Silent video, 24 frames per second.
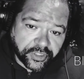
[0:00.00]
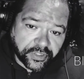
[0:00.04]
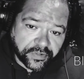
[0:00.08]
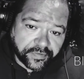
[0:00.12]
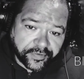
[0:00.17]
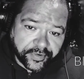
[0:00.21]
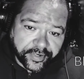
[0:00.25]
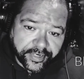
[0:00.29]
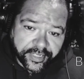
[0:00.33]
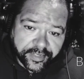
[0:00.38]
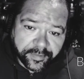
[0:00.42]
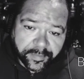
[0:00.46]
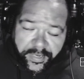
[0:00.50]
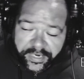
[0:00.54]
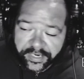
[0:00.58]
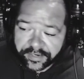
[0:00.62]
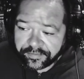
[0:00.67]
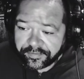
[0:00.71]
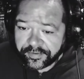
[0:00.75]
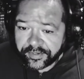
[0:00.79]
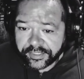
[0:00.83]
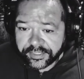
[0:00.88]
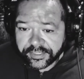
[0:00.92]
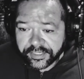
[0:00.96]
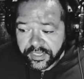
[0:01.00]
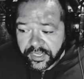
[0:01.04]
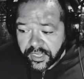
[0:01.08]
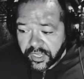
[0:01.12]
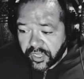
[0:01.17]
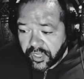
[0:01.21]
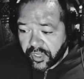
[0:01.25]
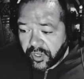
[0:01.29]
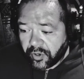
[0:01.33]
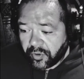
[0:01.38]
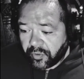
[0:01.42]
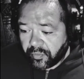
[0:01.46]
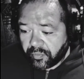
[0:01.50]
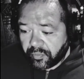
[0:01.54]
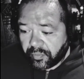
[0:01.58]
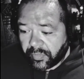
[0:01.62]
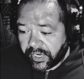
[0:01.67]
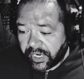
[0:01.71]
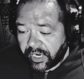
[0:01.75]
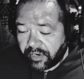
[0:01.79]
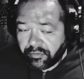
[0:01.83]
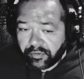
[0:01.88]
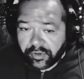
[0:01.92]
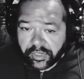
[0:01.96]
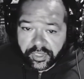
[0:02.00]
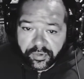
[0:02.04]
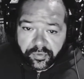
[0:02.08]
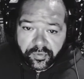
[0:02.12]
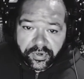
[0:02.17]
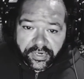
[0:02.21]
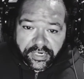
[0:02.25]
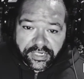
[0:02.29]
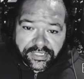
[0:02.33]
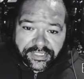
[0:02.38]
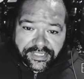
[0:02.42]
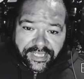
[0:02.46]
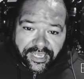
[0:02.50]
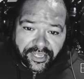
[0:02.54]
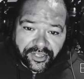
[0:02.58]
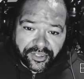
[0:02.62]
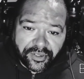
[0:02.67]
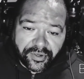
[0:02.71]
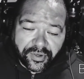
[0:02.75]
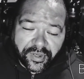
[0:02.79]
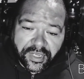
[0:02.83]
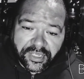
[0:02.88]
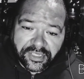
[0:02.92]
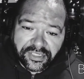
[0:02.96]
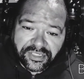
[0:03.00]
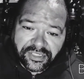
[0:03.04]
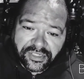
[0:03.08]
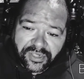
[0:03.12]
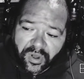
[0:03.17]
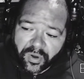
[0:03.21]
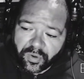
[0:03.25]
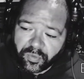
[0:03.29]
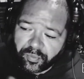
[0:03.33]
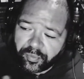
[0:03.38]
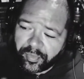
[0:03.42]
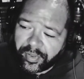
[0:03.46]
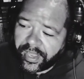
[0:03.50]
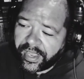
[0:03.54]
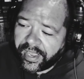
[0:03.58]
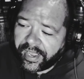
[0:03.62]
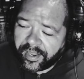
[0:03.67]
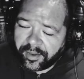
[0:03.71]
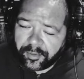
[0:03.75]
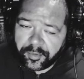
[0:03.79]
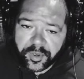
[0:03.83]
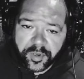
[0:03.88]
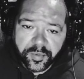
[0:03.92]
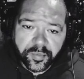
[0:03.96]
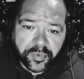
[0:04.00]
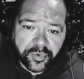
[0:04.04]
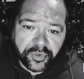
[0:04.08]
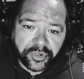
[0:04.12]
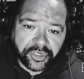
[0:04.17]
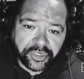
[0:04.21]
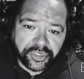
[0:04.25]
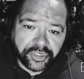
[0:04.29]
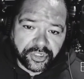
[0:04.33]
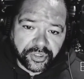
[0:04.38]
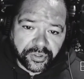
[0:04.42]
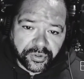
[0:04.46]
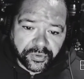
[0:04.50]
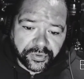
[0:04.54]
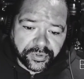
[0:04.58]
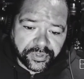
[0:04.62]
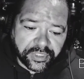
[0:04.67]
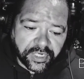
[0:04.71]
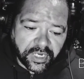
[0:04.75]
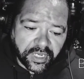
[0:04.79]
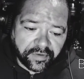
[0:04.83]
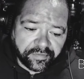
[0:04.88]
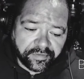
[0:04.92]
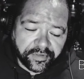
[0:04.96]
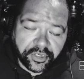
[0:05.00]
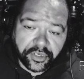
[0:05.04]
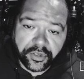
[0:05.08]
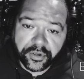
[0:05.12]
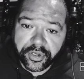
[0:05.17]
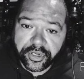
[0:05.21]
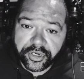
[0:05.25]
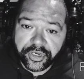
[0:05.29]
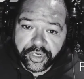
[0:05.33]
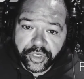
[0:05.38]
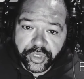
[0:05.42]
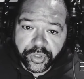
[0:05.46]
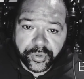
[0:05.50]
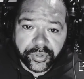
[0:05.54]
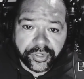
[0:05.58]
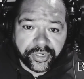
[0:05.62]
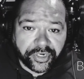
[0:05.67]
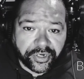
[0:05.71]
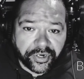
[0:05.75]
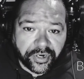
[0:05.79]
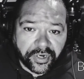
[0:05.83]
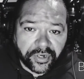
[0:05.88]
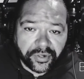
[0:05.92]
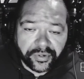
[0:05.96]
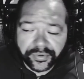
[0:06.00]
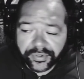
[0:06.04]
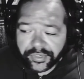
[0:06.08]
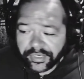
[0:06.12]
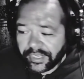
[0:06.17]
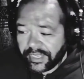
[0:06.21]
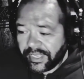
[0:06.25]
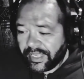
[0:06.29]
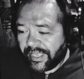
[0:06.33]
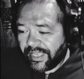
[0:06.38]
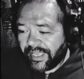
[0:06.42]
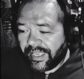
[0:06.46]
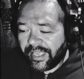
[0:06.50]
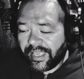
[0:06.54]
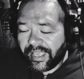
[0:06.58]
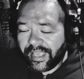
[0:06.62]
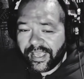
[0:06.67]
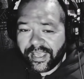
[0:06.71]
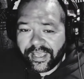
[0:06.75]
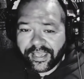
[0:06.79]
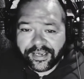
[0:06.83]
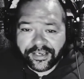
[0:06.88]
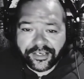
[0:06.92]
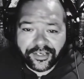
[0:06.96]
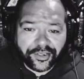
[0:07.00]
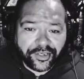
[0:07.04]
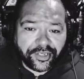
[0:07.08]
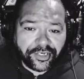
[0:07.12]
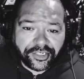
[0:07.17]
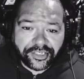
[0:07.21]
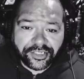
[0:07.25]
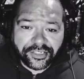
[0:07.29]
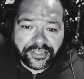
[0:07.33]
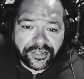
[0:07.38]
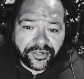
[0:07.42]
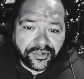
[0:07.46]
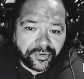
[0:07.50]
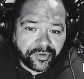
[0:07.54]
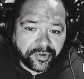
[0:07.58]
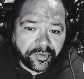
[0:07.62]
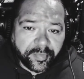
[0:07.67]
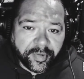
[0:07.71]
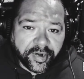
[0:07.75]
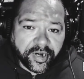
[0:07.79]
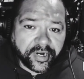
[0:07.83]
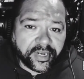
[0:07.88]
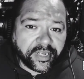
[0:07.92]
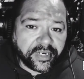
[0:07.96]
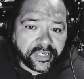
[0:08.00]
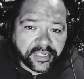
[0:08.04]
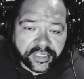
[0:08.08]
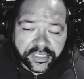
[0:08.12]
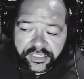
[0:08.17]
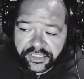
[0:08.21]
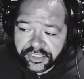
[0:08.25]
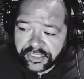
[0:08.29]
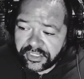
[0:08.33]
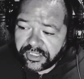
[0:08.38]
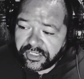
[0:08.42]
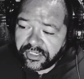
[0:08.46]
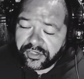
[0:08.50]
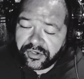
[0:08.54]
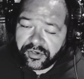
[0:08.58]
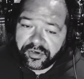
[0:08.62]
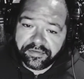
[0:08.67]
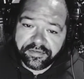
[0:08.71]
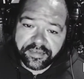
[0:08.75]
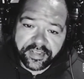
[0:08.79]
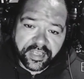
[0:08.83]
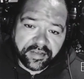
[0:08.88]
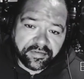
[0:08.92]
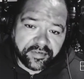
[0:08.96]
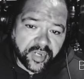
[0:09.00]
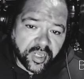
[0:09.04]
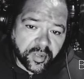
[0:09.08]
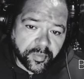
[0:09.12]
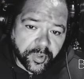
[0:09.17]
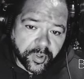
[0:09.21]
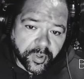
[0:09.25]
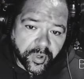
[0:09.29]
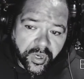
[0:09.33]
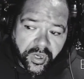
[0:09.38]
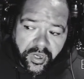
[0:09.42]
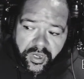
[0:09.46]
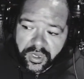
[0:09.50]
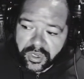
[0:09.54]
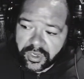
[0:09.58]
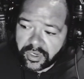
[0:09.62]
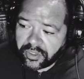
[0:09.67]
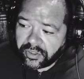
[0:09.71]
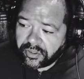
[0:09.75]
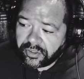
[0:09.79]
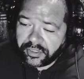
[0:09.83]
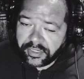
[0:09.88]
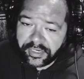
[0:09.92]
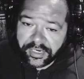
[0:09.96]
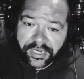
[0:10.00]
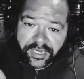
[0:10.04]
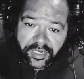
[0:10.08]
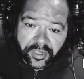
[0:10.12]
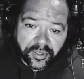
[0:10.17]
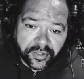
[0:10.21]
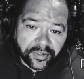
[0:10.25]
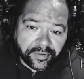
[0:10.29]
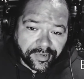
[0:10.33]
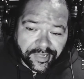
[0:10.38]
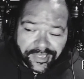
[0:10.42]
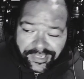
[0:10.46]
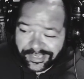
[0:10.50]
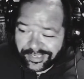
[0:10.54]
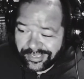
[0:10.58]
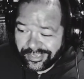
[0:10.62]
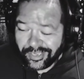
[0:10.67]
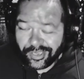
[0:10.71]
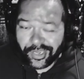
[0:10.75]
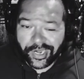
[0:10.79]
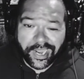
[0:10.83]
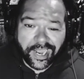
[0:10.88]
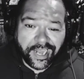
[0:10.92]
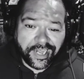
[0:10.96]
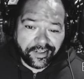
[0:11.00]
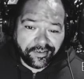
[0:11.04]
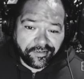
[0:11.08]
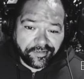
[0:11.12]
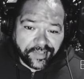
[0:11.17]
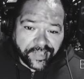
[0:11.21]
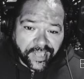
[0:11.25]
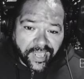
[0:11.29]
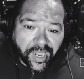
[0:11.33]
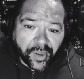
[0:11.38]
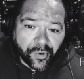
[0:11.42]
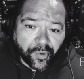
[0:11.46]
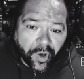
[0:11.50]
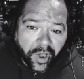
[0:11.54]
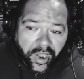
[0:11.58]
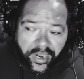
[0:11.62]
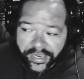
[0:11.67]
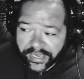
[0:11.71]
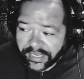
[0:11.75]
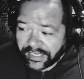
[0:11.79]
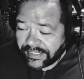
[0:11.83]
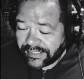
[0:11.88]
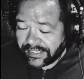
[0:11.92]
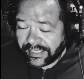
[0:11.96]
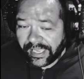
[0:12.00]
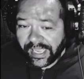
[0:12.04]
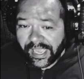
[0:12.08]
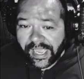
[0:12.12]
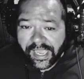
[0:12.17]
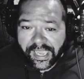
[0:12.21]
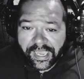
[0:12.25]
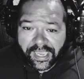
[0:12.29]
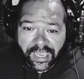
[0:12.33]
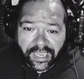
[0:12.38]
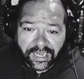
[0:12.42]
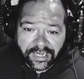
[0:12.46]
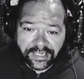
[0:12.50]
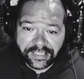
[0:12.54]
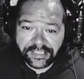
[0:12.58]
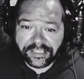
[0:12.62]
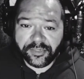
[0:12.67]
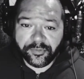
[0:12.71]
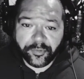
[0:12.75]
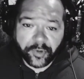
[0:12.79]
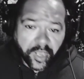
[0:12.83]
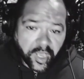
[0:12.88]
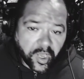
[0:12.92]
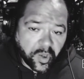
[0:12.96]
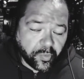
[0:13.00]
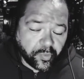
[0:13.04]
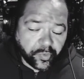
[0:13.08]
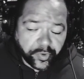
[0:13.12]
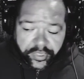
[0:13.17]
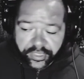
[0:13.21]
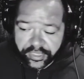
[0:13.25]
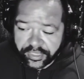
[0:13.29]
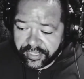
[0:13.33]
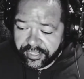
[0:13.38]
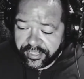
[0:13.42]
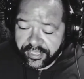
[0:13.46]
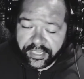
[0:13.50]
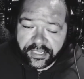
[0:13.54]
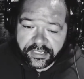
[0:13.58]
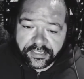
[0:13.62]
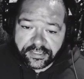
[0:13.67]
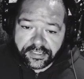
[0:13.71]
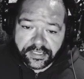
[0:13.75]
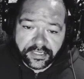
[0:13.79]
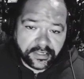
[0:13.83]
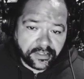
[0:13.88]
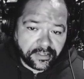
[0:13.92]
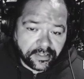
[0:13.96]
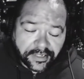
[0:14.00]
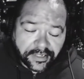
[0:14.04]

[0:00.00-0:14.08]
for e-benefits, but I really want to tell you guys, don't pay people to do stuff that you can do on your own. And you can just go to an American Legion or a VFW hall or you can go to any VA, walk in and say, hey, I need some help with this. And